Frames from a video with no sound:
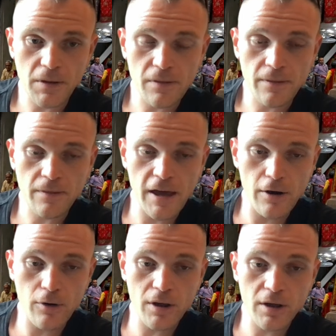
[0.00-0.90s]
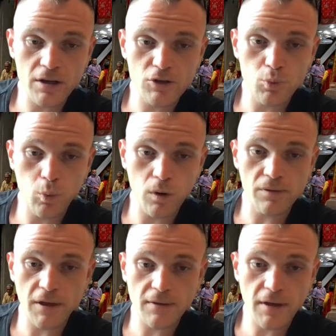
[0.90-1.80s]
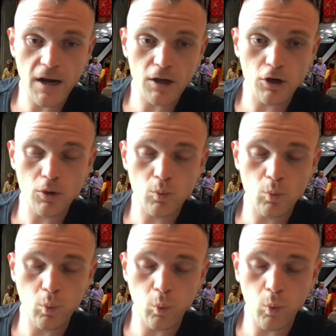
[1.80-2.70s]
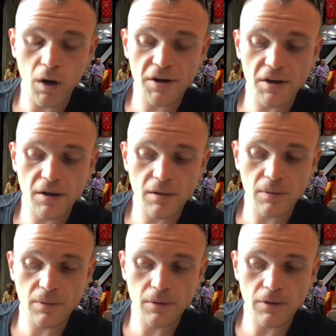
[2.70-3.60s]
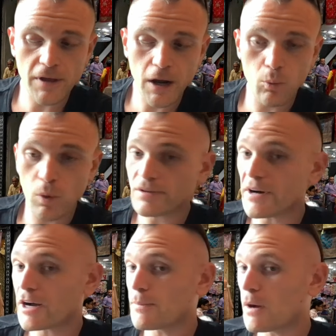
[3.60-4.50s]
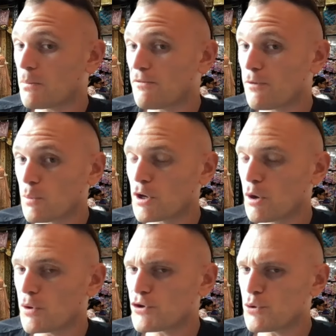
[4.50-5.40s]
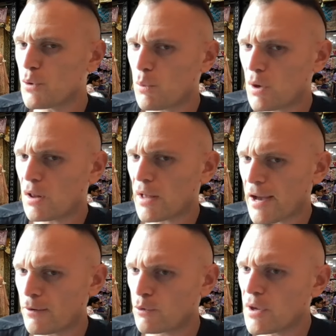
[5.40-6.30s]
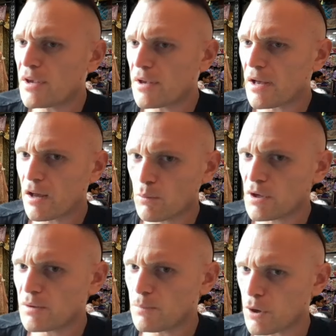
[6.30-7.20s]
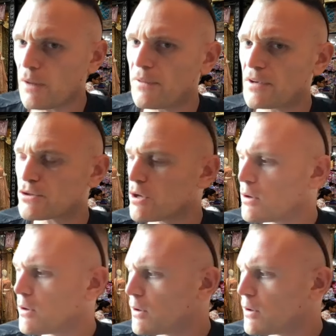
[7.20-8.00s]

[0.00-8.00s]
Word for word: There is one thing that I wanna that I want to talk about before we go into well, how do we how do we put on this